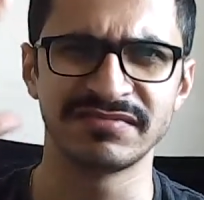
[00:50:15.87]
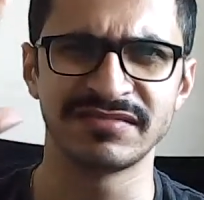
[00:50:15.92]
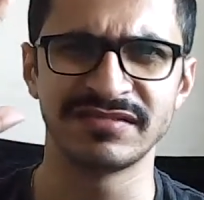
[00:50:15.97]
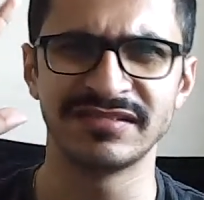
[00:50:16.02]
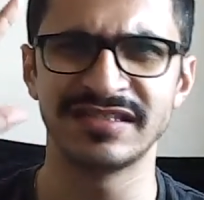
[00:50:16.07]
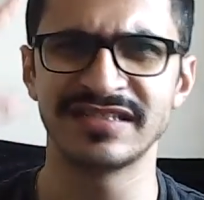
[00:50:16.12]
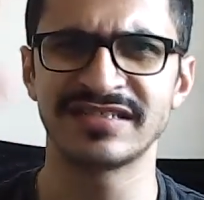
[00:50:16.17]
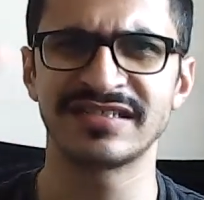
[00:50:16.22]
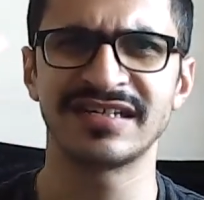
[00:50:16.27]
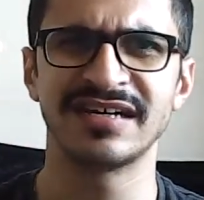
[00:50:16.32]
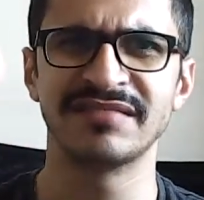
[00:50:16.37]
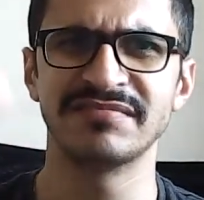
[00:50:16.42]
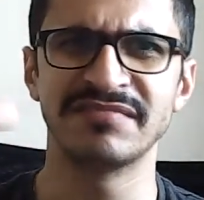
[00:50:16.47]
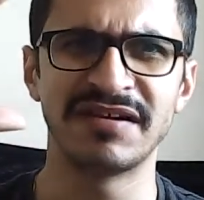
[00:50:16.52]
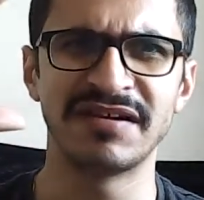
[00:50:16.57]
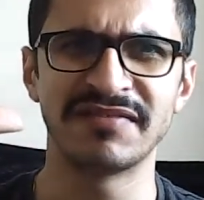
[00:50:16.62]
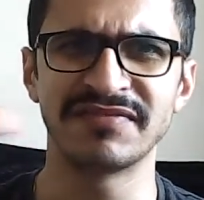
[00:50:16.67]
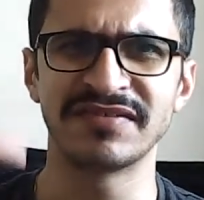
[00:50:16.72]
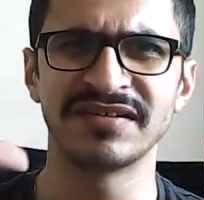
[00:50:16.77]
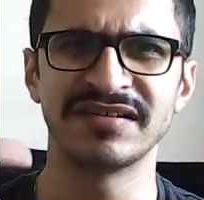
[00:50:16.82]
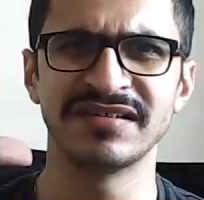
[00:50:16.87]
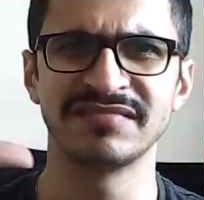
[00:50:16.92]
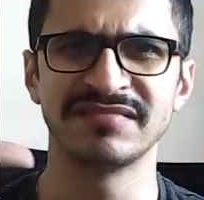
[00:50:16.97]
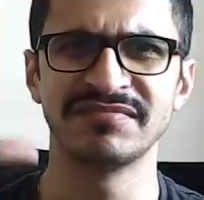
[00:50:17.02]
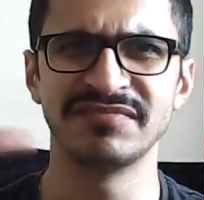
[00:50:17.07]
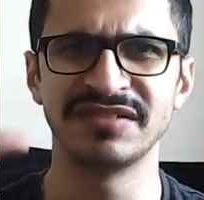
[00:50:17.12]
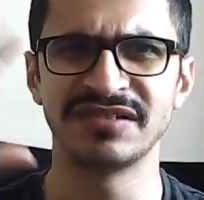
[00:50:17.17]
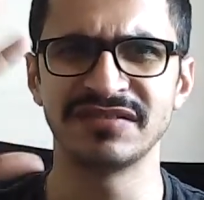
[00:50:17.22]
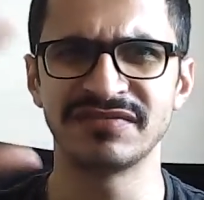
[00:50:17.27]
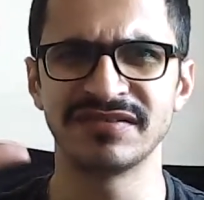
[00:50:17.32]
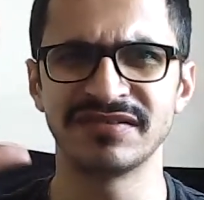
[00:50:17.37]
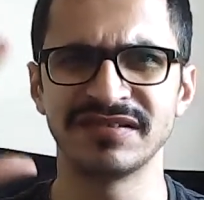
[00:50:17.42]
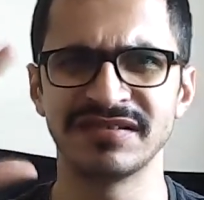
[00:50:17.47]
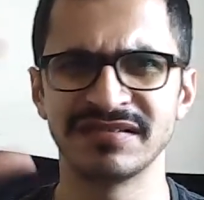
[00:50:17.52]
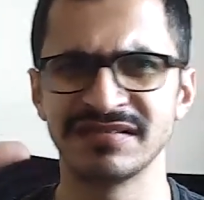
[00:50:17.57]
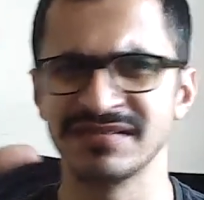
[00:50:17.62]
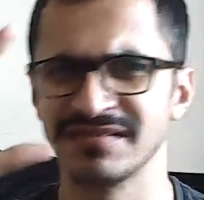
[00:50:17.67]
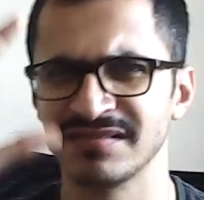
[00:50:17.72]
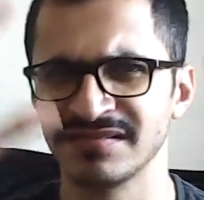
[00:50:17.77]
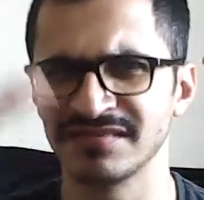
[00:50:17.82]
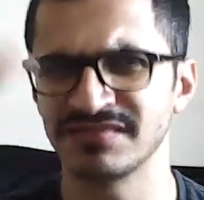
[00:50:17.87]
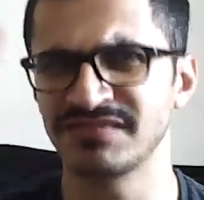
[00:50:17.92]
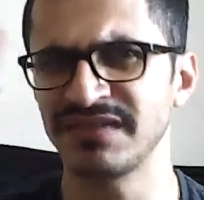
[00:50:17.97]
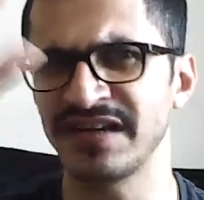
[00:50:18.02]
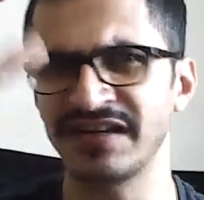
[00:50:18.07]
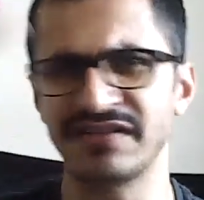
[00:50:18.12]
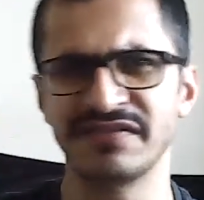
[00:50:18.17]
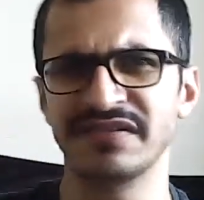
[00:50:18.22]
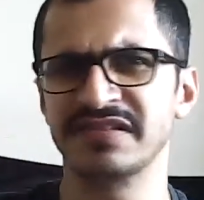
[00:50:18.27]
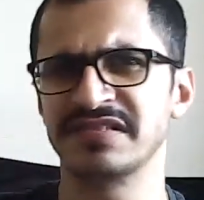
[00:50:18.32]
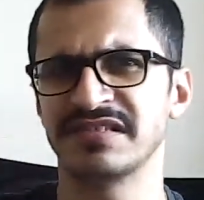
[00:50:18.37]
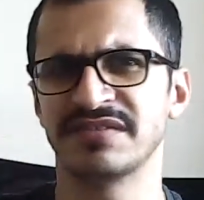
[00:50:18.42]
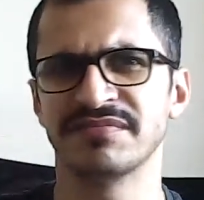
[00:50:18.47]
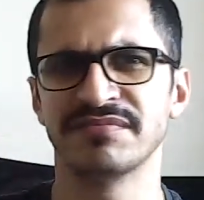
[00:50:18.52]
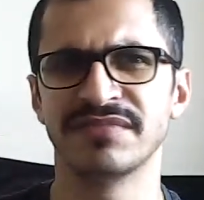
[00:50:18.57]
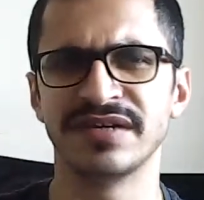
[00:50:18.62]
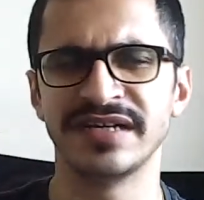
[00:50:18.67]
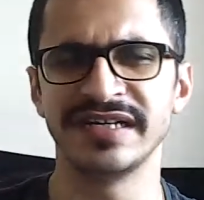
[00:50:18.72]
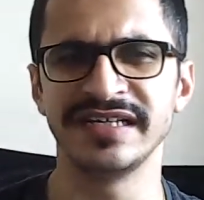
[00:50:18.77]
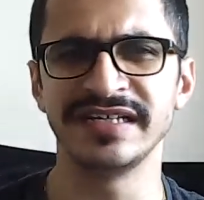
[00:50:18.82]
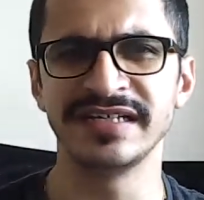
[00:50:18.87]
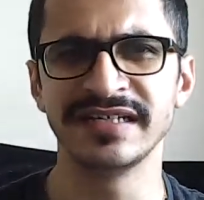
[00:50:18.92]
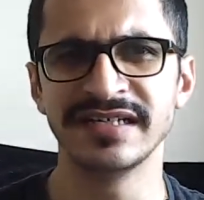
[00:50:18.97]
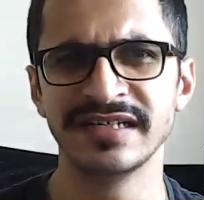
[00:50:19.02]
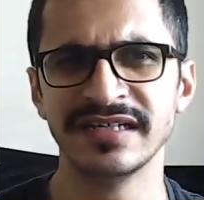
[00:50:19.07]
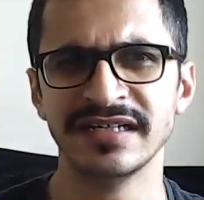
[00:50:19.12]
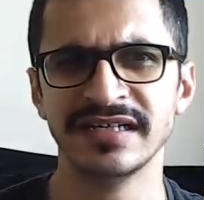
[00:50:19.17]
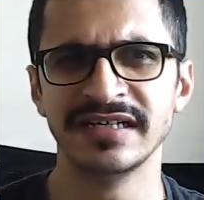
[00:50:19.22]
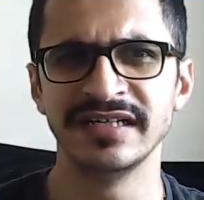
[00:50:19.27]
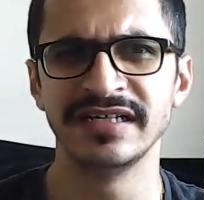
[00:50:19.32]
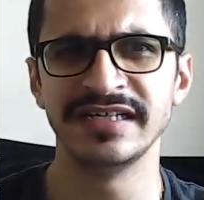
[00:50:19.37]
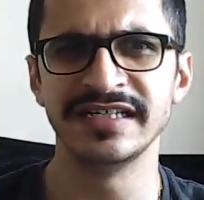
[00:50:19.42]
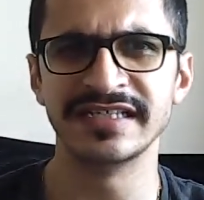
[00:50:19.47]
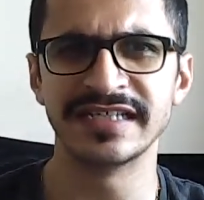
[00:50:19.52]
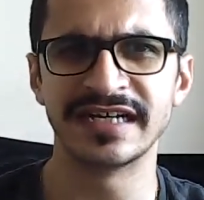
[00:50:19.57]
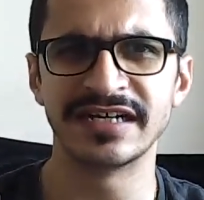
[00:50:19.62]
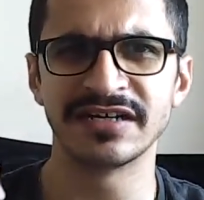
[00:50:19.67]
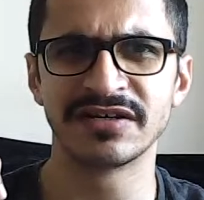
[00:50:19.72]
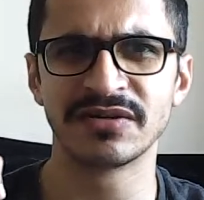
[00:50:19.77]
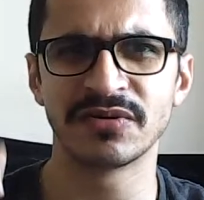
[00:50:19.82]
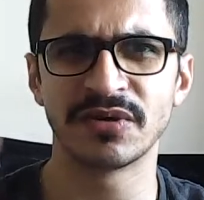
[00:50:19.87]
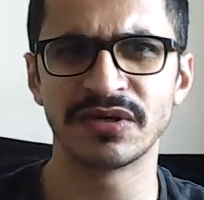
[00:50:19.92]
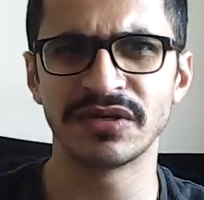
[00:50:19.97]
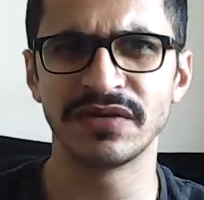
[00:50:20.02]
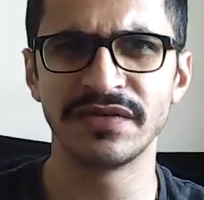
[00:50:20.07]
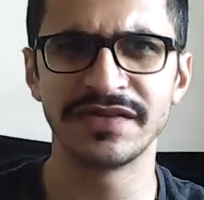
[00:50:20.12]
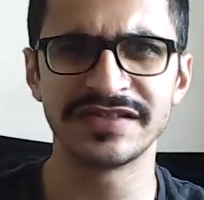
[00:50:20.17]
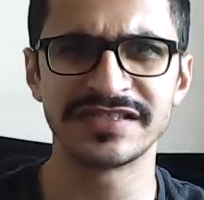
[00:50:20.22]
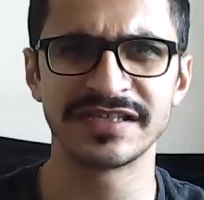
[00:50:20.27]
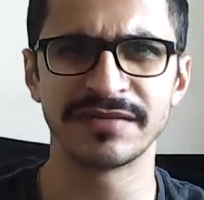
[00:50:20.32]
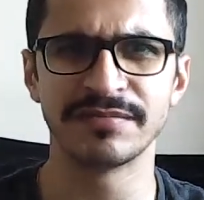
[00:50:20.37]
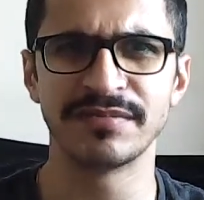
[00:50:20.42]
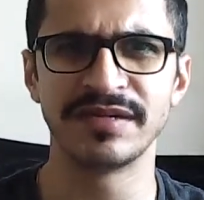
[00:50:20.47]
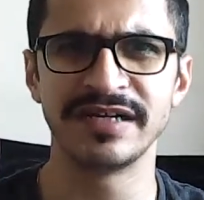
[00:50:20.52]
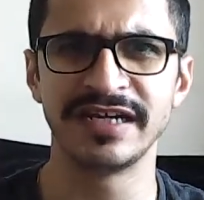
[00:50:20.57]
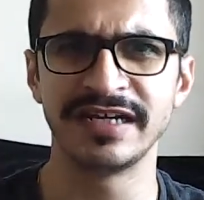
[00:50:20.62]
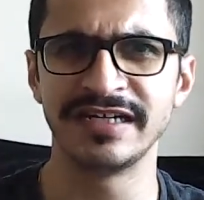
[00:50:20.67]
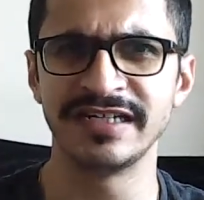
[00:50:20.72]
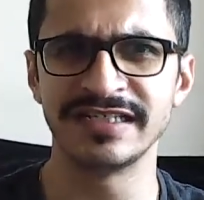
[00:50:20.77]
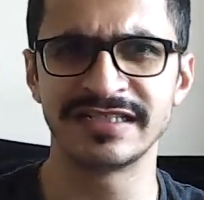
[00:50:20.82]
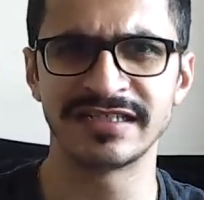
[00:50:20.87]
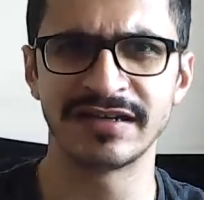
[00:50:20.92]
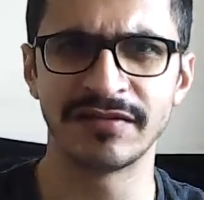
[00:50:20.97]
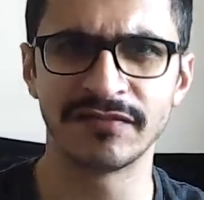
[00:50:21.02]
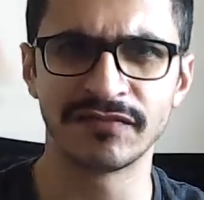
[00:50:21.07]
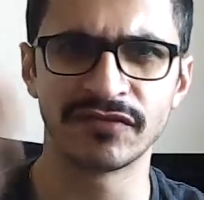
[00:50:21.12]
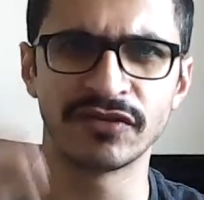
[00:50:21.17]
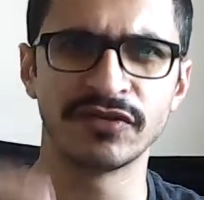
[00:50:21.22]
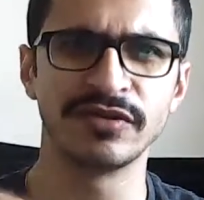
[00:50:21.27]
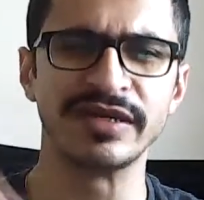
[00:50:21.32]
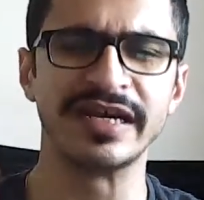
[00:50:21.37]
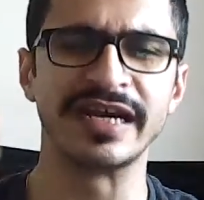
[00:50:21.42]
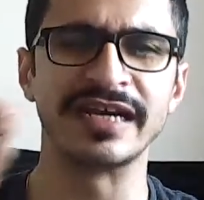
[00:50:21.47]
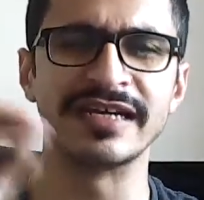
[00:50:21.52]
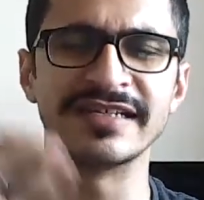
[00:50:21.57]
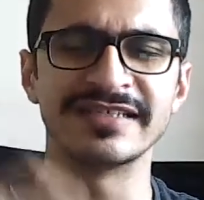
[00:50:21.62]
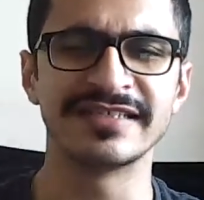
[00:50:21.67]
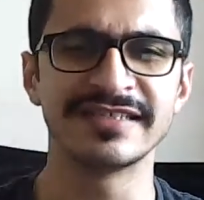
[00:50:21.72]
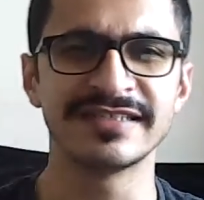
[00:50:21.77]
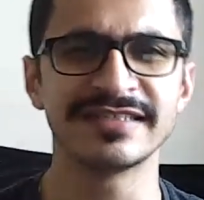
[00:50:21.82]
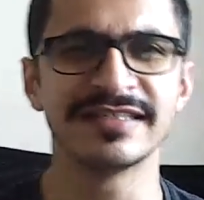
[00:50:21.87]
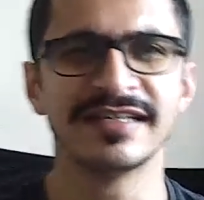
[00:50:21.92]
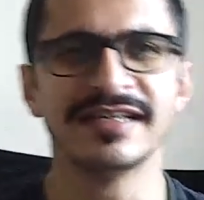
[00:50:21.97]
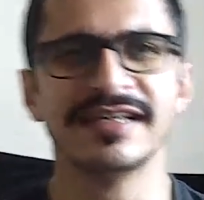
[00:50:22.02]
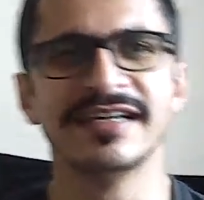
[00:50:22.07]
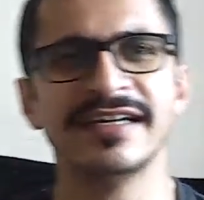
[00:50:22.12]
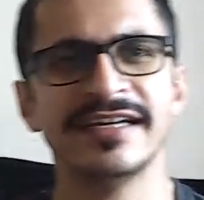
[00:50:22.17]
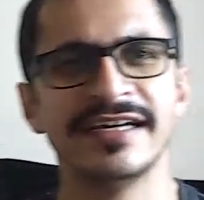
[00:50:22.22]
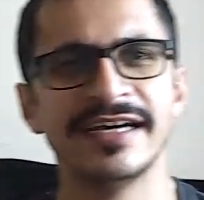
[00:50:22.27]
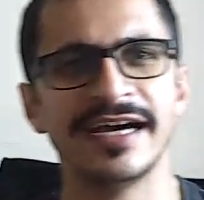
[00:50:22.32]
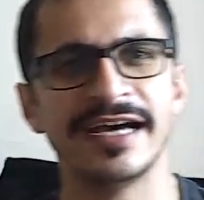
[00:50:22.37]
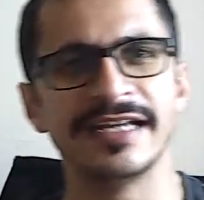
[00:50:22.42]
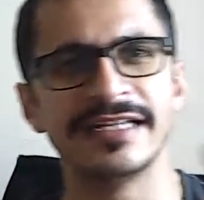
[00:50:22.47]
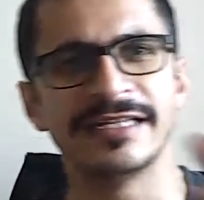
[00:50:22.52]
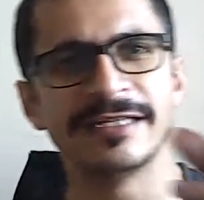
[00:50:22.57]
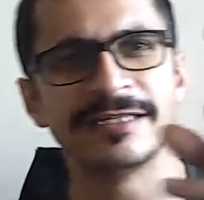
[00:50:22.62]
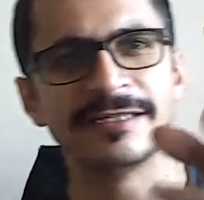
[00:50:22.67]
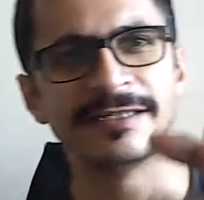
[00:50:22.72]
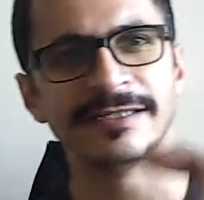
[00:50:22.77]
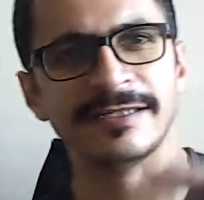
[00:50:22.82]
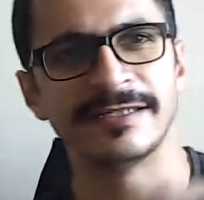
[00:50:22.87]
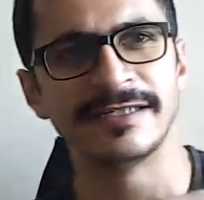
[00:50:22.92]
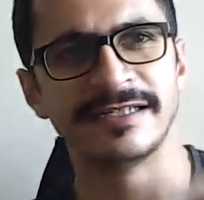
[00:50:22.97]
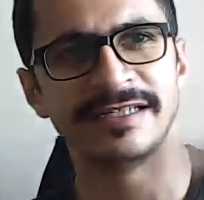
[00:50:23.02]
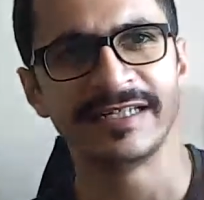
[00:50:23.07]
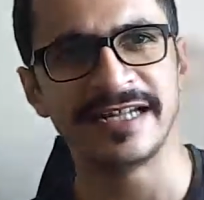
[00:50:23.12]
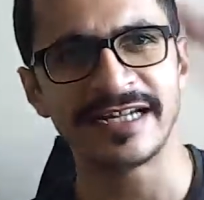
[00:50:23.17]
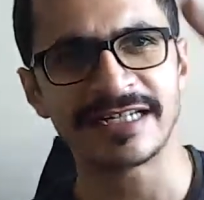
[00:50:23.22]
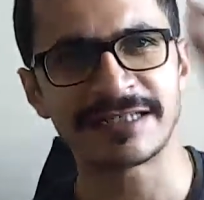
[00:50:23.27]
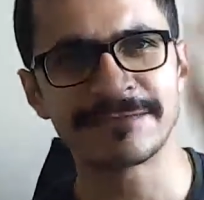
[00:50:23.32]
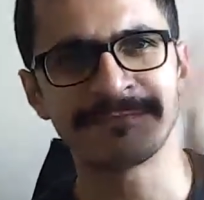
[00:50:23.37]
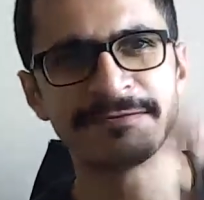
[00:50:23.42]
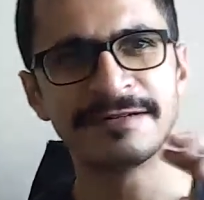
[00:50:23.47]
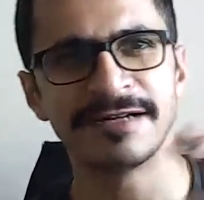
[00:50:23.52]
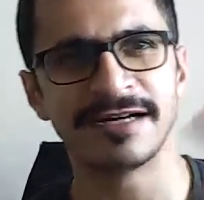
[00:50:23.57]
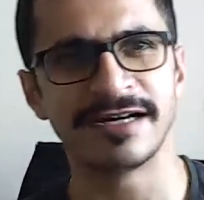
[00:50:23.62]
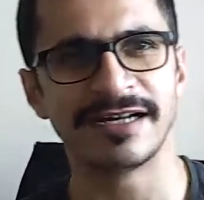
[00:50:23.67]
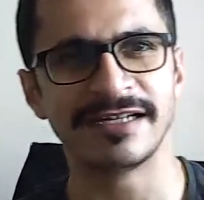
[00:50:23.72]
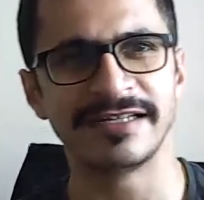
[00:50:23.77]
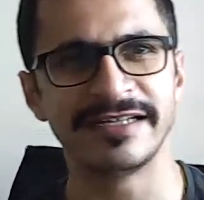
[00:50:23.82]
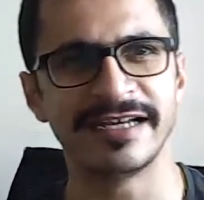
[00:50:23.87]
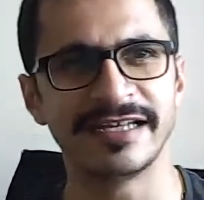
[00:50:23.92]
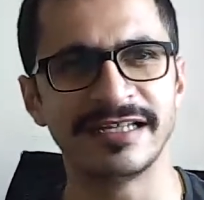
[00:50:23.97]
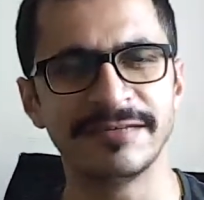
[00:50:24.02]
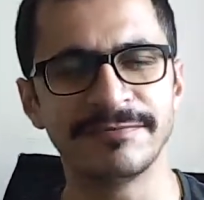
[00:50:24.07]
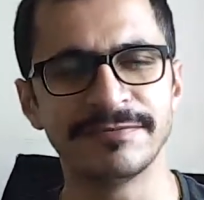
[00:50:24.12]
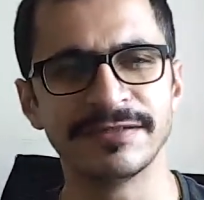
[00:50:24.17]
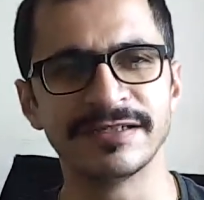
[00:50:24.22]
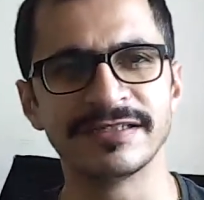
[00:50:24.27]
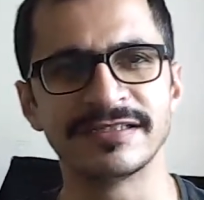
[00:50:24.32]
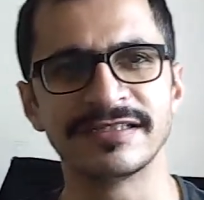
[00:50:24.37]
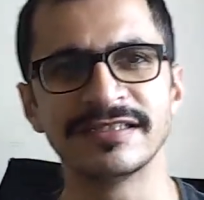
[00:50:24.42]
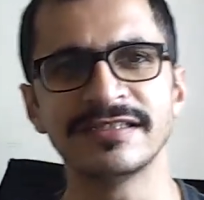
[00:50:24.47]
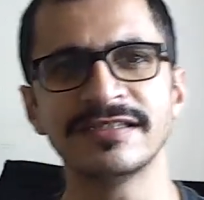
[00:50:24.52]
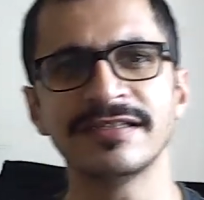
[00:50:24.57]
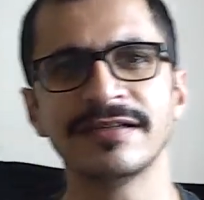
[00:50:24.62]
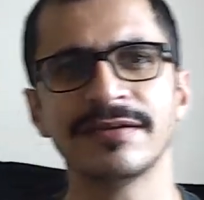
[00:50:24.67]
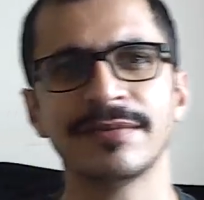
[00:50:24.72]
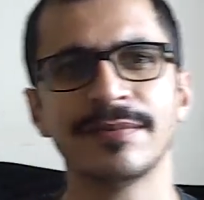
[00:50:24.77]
just come after a bit of a fight with somebody. He's had a quarrel with somebody, and he's come for doing analysis. And the other person